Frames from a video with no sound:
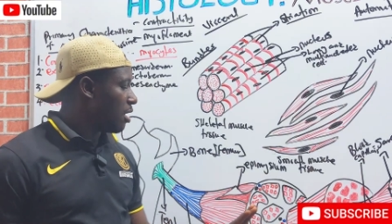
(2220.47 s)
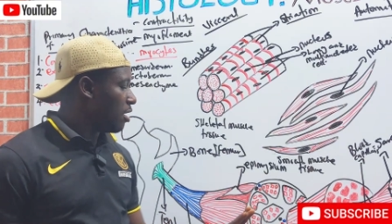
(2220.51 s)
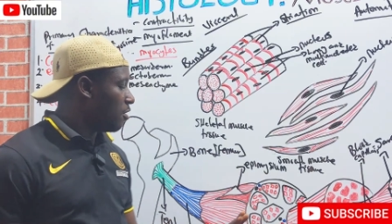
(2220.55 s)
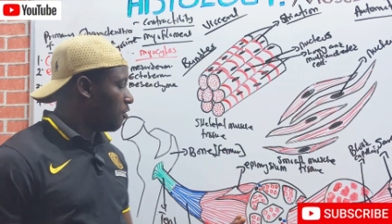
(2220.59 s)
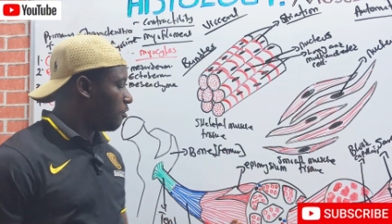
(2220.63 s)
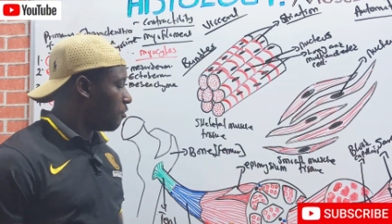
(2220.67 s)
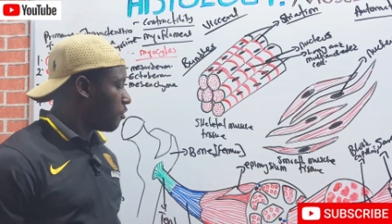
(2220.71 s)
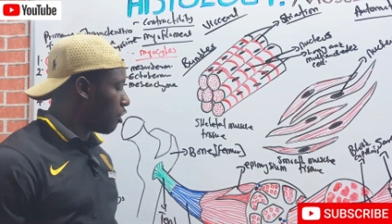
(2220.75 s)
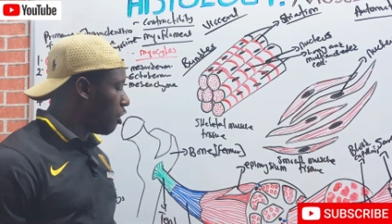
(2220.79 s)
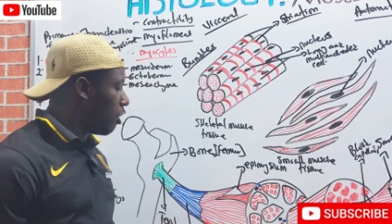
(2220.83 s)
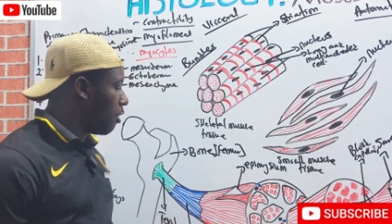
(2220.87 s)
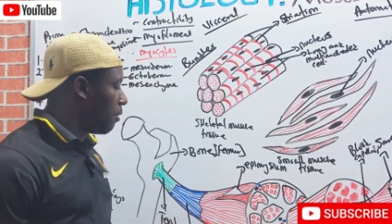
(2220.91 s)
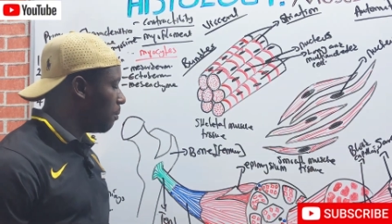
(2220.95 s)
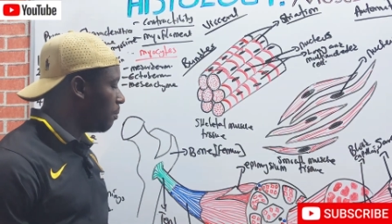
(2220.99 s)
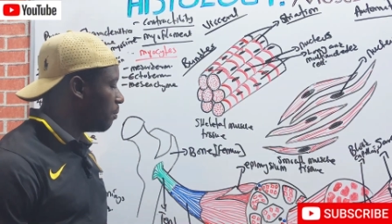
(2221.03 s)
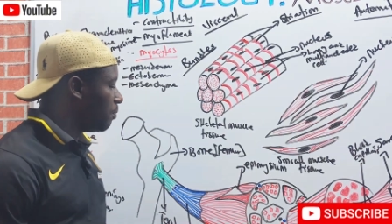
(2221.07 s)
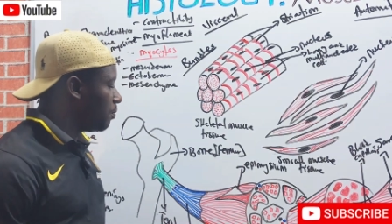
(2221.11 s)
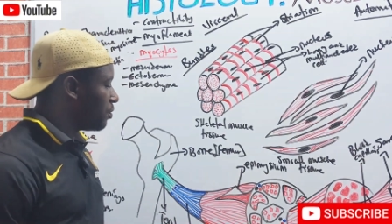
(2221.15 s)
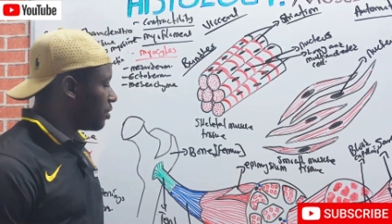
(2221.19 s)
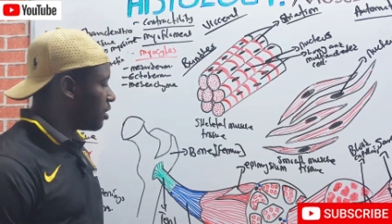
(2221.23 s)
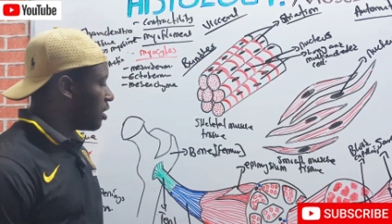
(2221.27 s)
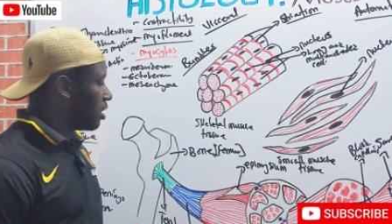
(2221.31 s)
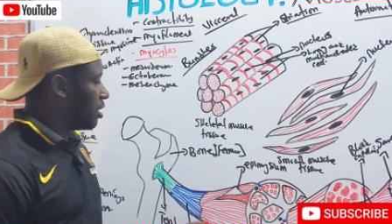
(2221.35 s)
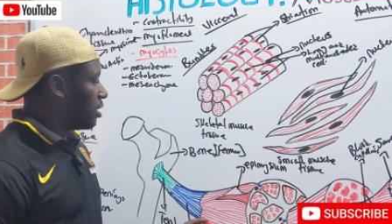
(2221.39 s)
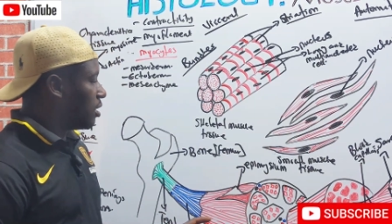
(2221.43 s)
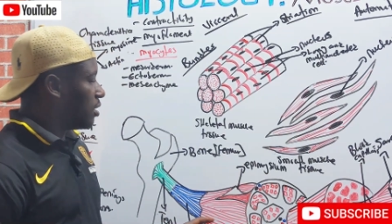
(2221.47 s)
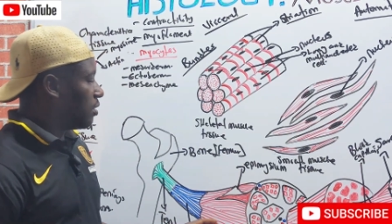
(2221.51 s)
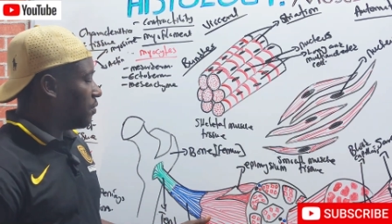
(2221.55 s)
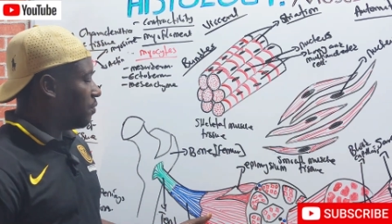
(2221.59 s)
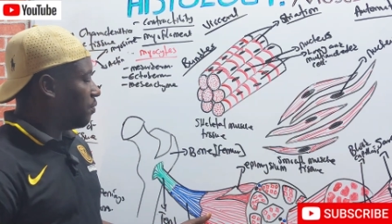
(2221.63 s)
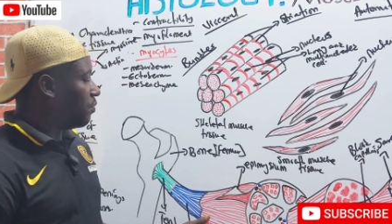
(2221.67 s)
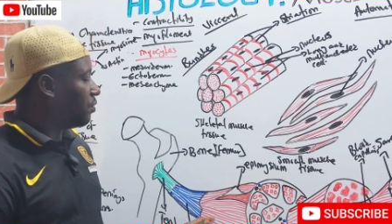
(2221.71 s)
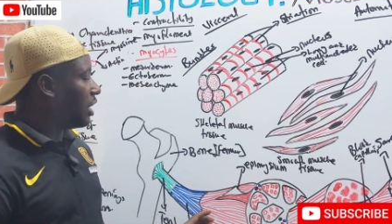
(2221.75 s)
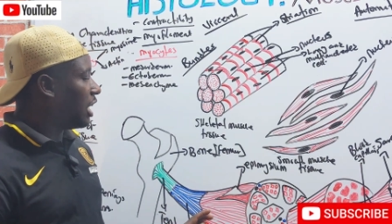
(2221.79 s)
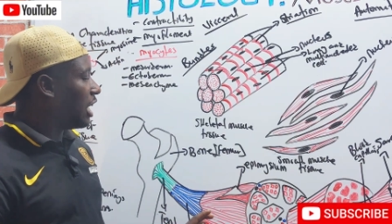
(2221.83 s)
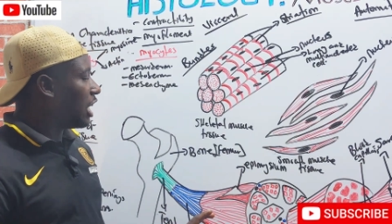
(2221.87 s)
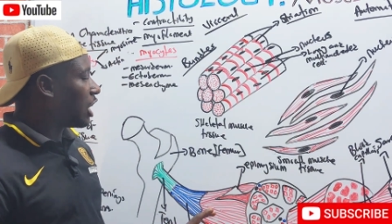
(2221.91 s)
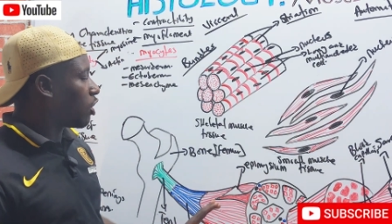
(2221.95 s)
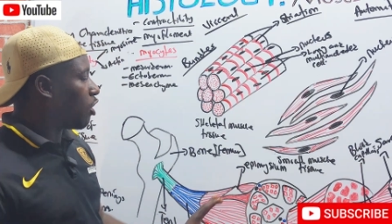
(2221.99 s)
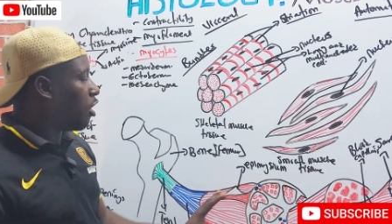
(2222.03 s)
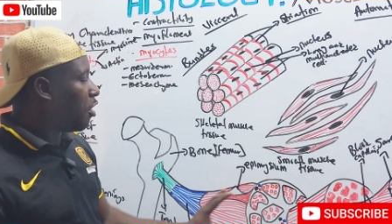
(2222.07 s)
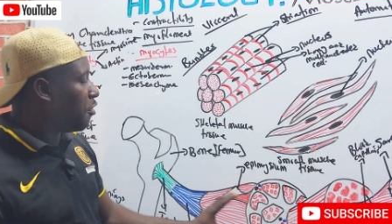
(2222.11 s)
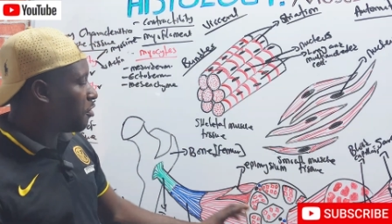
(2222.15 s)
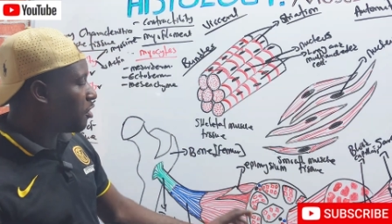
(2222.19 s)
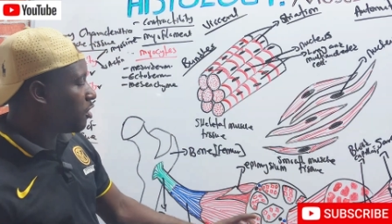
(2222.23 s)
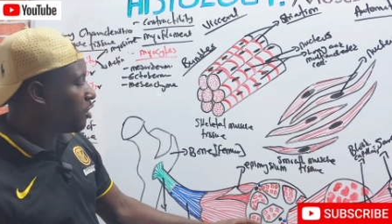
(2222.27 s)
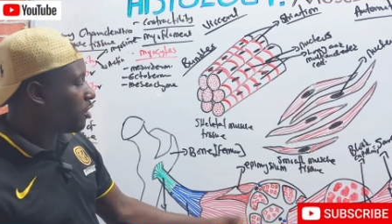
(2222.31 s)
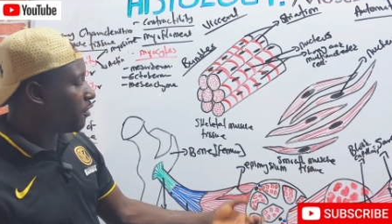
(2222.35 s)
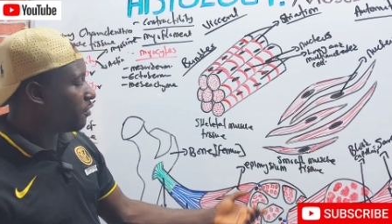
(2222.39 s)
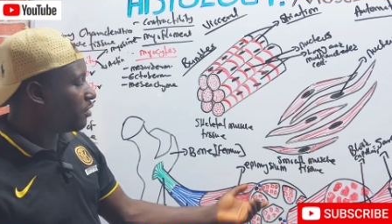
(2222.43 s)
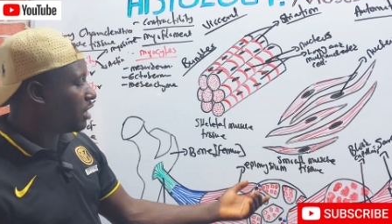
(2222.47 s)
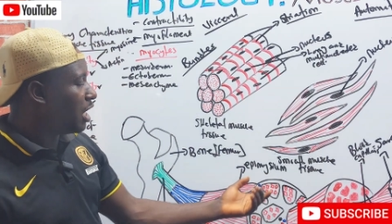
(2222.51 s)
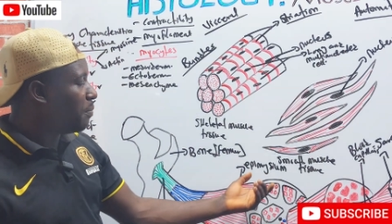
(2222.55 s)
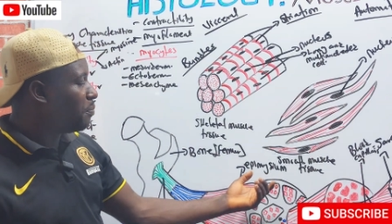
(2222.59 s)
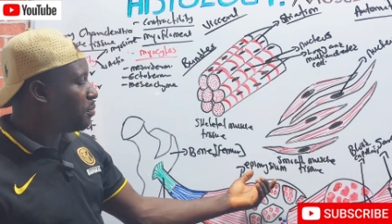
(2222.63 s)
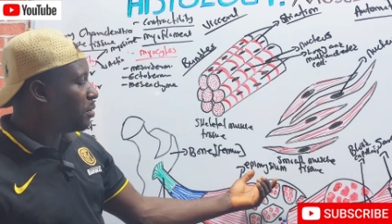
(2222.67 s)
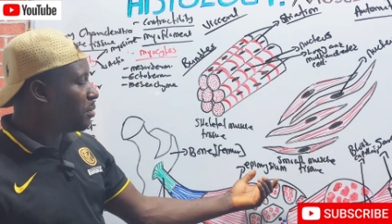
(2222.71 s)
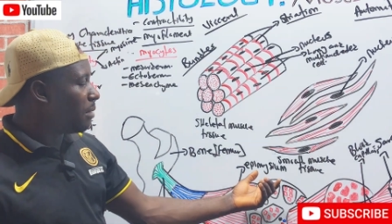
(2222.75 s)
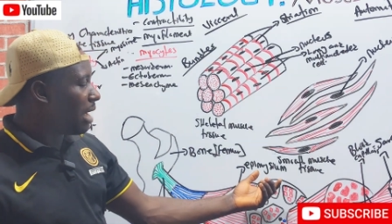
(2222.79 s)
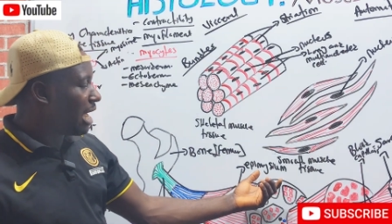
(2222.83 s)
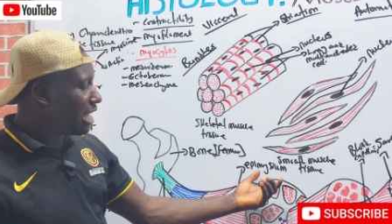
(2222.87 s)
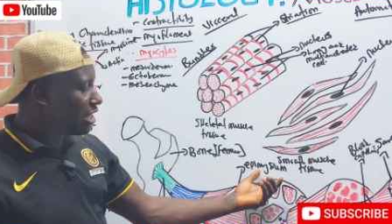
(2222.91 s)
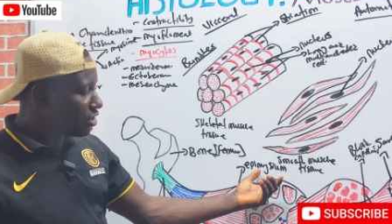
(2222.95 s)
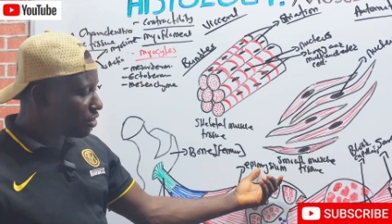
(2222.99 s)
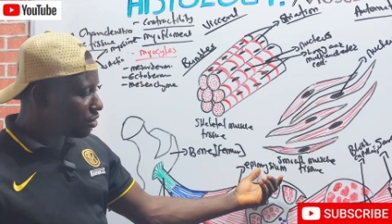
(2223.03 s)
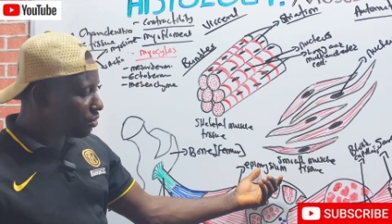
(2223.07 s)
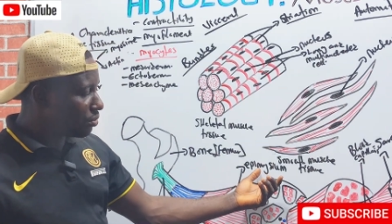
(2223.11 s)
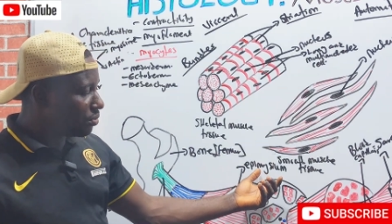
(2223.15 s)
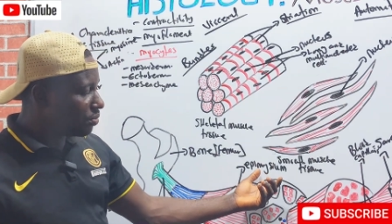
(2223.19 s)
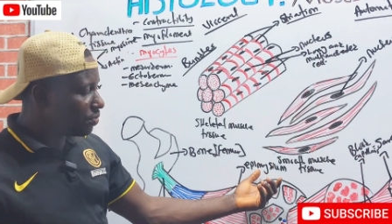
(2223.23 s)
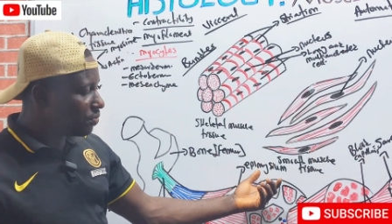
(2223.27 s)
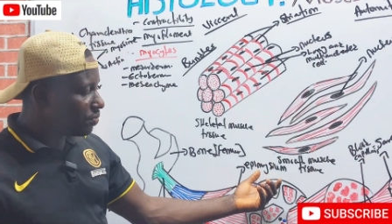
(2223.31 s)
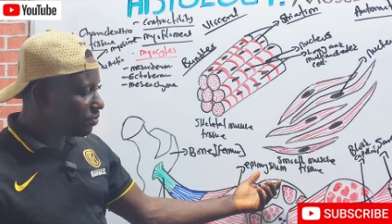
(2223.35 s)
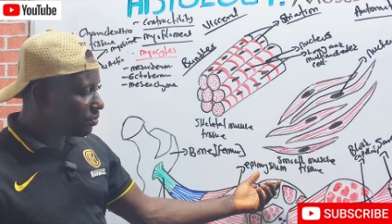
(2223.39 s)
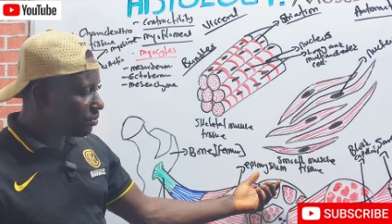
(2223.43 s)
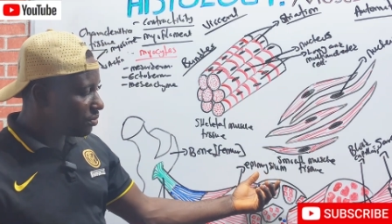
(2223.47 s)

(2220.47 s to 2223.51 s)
from the covering of the epimysium